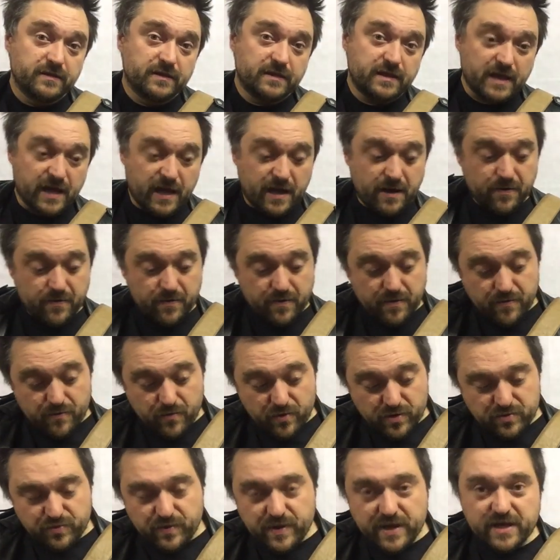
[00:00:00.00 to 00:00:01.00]
Now,
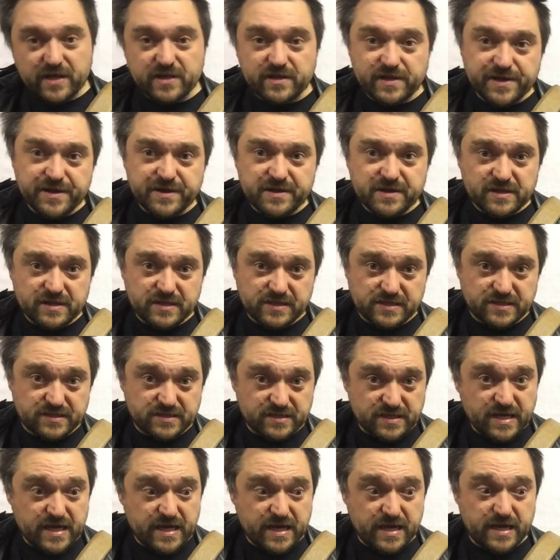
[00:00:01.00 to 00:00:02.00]
what we can clearly
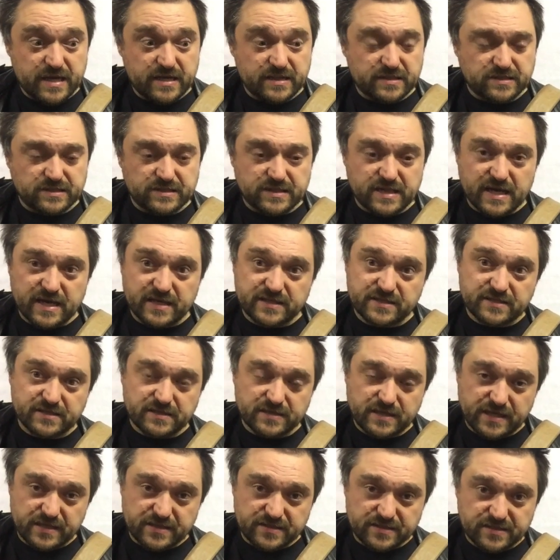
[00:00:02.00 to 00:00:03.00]
see is that
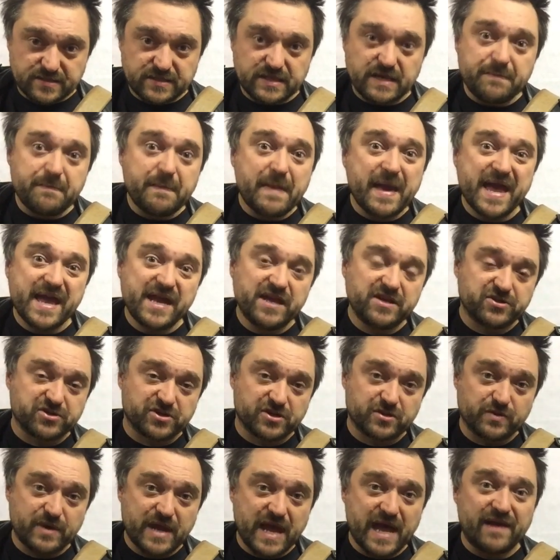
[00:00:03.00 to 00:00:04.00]
in C
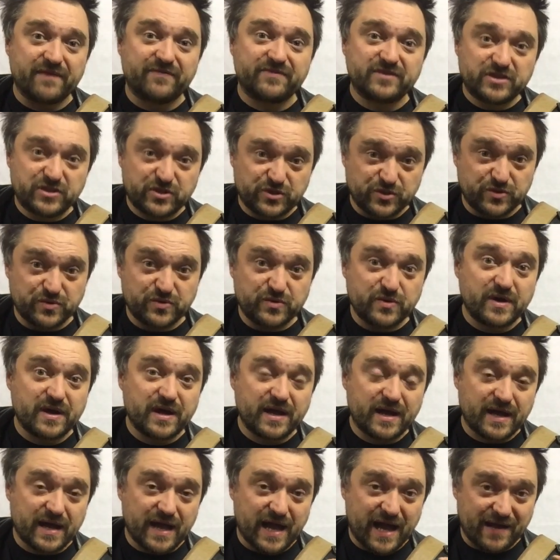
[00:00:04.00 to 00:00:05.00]
major we have 2
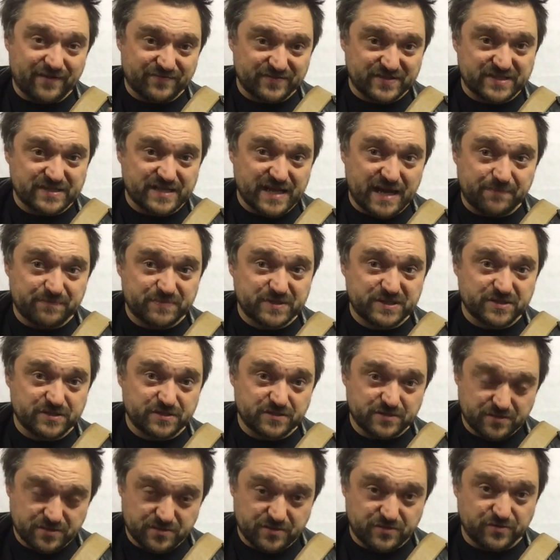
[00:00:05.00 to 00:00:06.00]
half
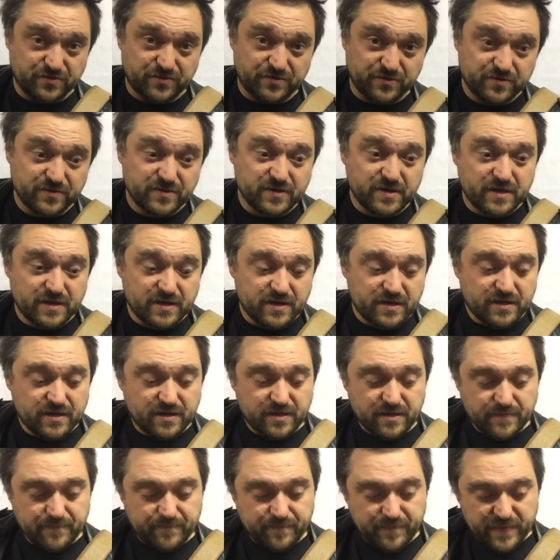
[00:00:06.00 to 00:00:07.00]
steps, two
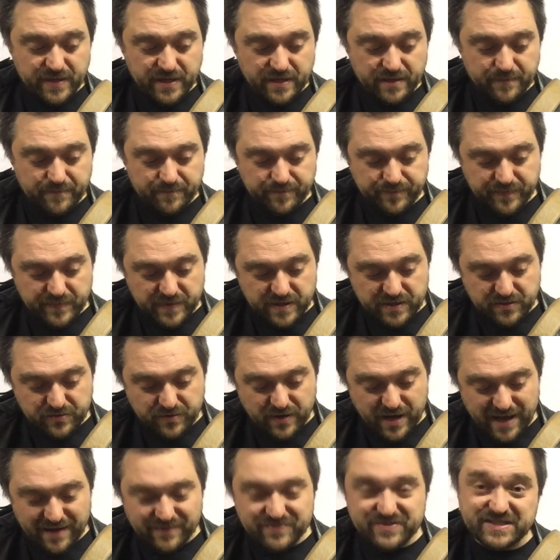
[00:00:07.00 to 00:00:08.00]

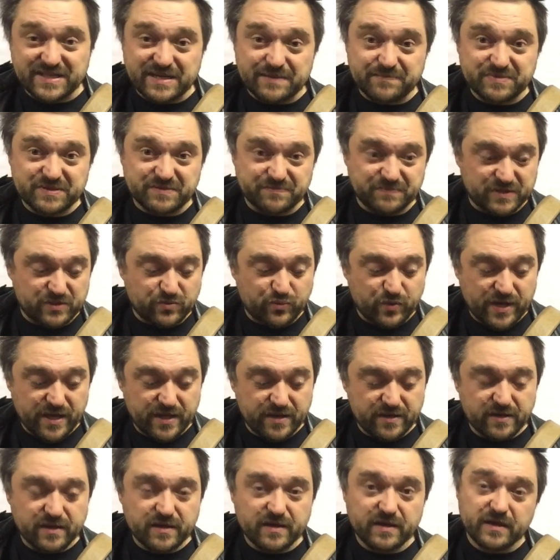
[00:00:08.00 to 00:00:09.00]
half steps
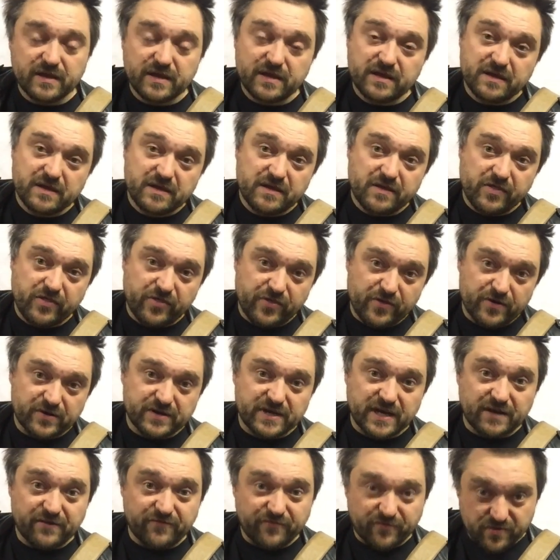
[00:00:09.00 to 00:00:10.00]
between
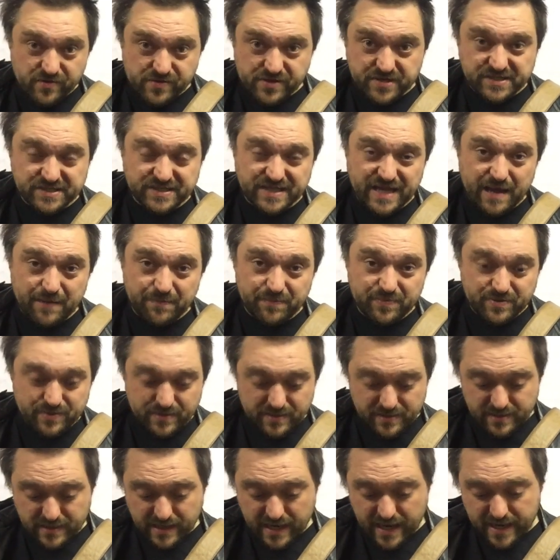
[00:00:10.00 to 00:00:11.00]
3rd and 4th step,
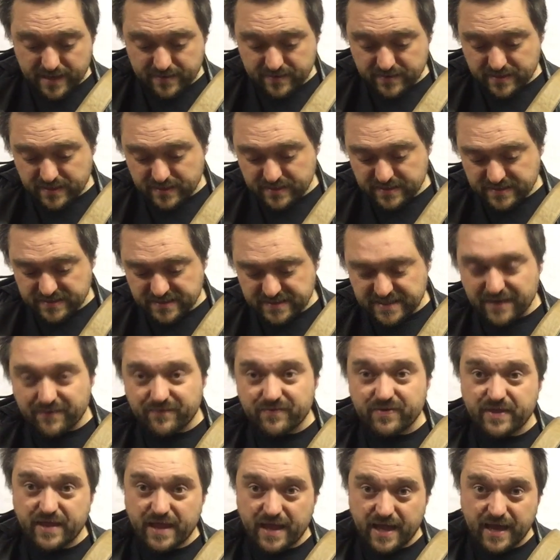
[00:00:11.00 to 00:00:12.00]
and
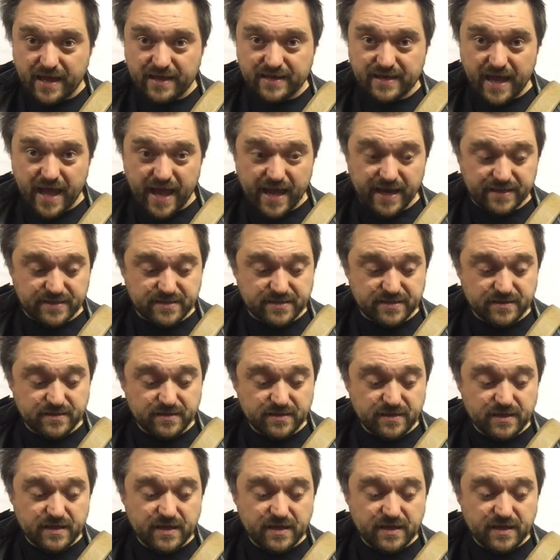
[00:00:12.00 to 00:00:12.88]
7 and 8.